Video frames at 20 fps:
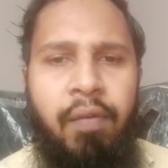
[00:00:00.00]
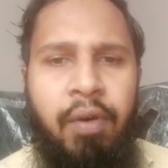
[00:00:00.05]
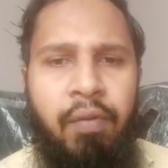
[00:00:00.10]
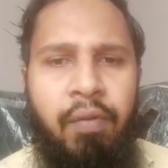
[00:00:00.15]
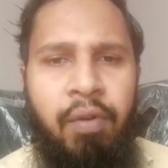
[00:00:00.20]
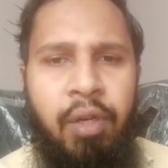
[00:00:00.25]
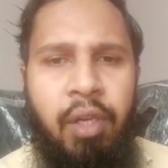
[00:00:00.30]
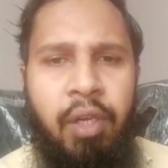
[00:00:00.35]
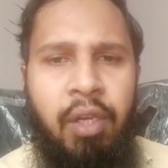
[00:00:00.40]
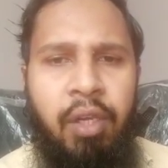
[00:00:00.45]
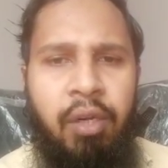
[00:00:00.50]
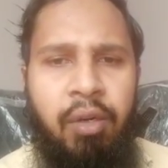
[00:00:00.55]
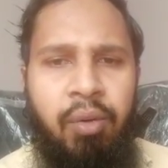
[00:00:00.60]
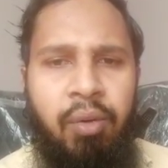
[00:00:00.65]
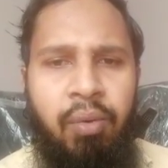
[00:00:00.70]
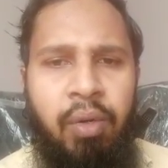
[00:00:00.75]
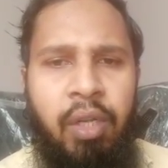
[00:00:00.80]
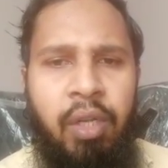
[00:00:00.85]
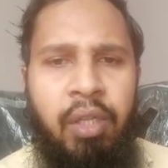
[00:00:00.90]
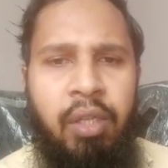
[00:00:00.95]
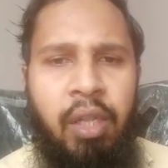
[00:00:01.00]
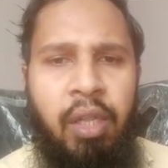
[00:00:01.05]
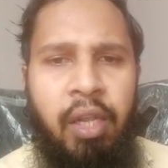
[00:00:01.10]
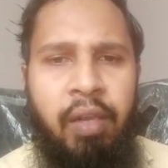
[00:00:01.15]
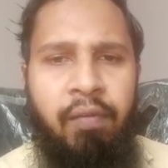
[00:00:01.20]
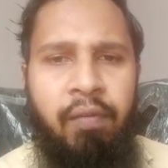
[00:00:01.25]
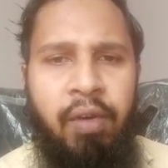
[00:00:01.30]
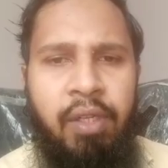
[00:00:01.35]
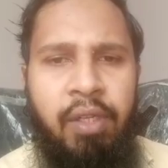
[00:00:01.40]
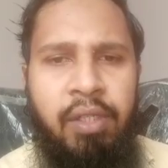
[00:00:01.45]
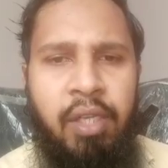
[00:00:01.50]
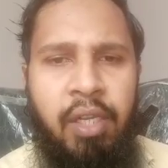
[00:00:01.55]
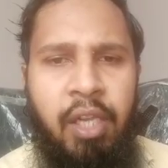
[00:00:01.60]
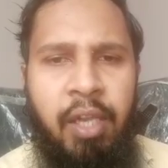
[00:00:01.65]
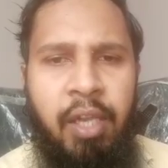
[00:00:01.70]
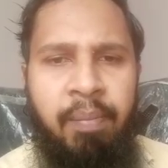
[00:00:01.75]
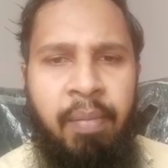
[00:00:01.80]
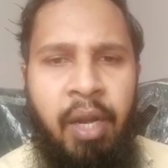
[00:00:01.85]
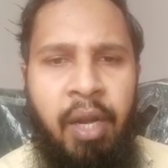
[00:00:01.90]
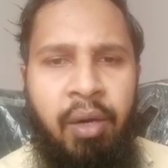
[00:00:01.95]
After working in Kuwait, I once I
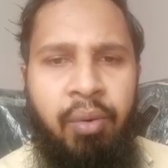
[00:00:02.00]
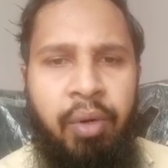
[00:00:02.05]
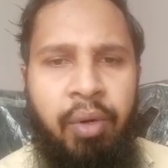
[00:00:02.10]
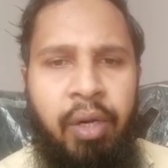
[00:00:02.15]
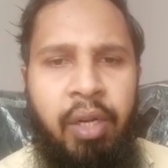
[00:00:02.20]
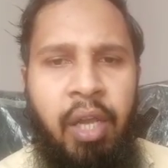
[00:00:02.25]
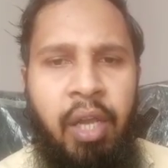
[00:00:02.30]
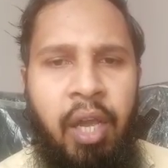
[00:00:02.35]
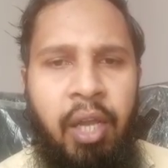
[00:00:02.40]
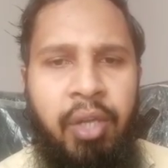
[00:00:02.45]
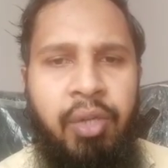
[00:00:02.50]
came back to India,